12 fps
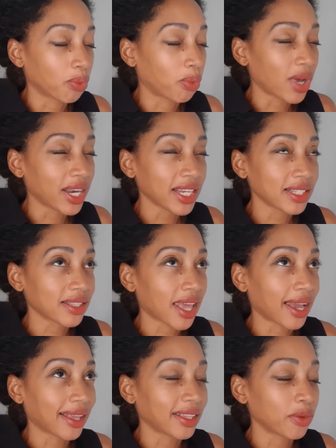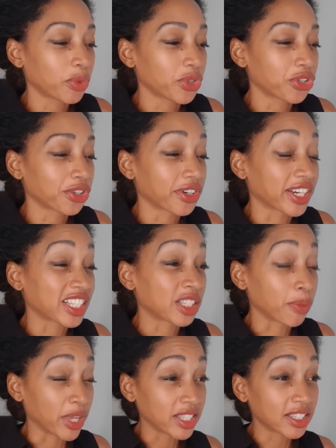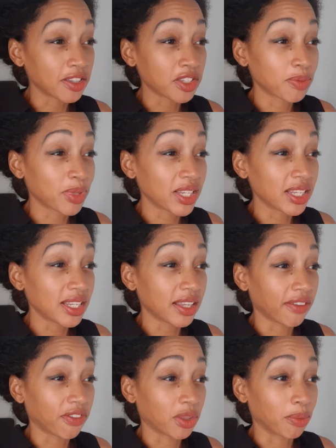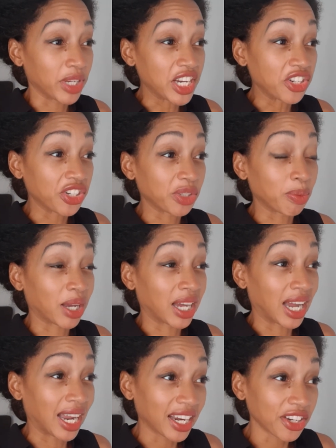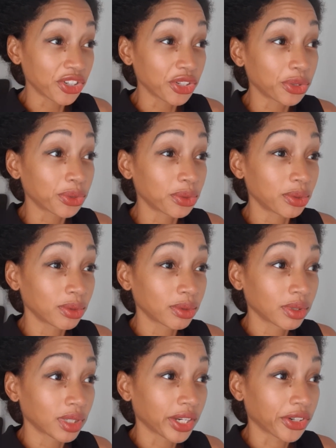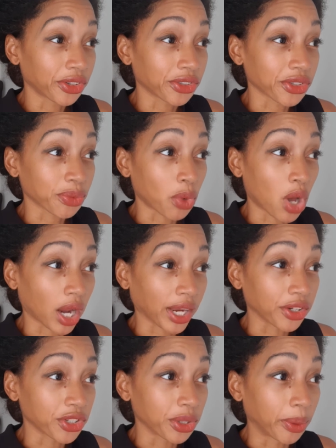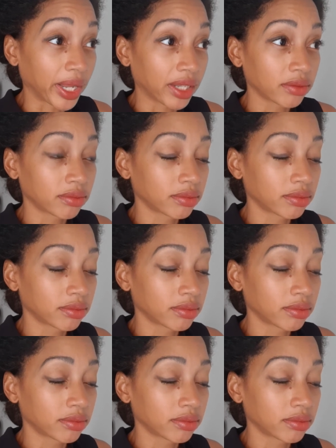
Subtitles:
what exactly would your expenses be if the beach is behind you and you're just walking to it?